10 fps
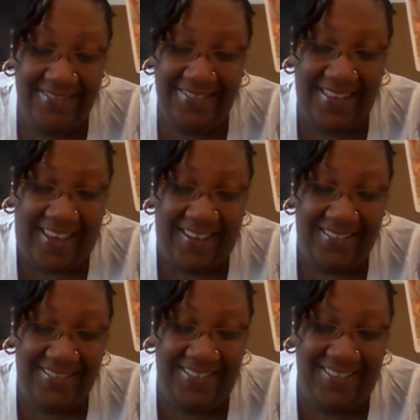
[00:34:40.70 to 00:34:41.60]
yeah,
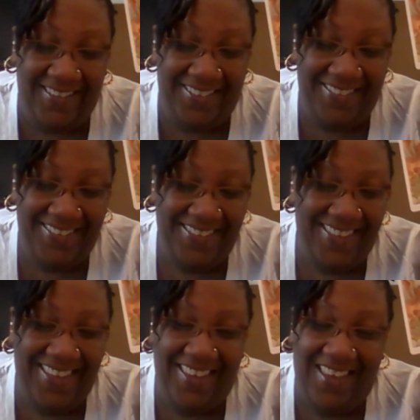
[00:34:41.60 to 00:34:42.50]

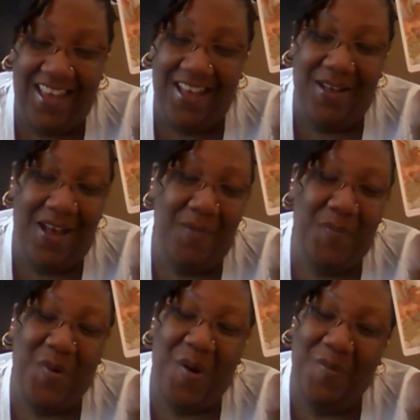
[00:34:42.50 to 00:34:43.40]
I
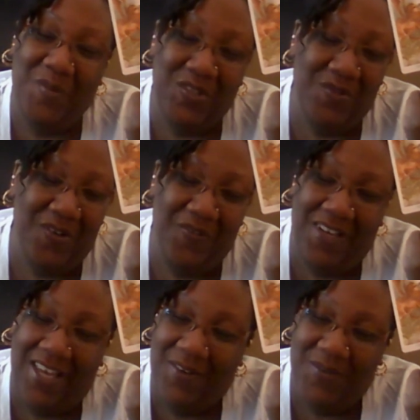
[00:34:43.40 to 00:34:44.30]
promise you, I don't
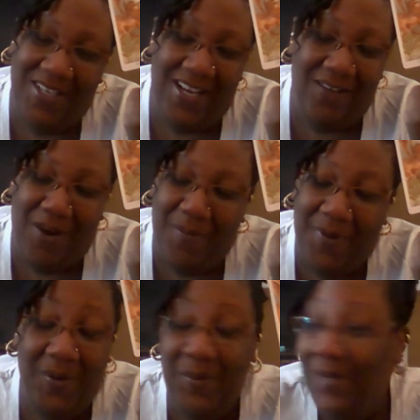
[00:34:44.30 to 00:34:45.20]
feel like going down that
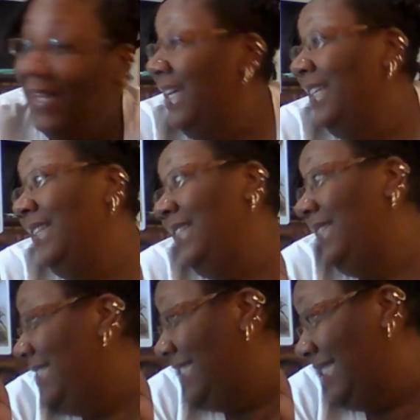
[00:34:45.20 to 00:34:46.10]
rabbit hole.
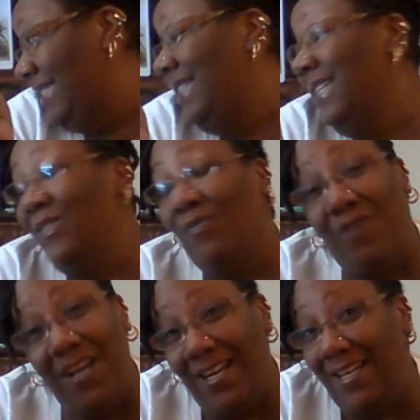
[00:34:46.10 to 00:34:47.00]
This
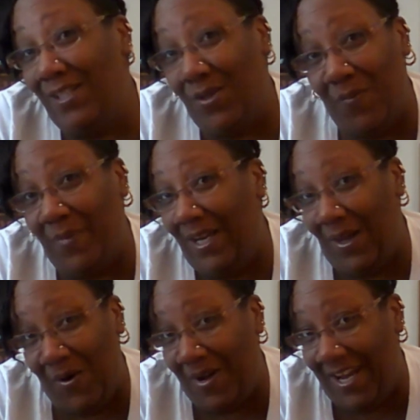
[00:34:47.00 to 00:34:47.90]
reading is going to be
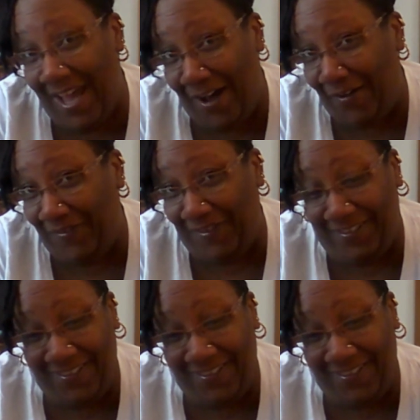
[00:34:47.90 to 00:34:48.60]
long enough.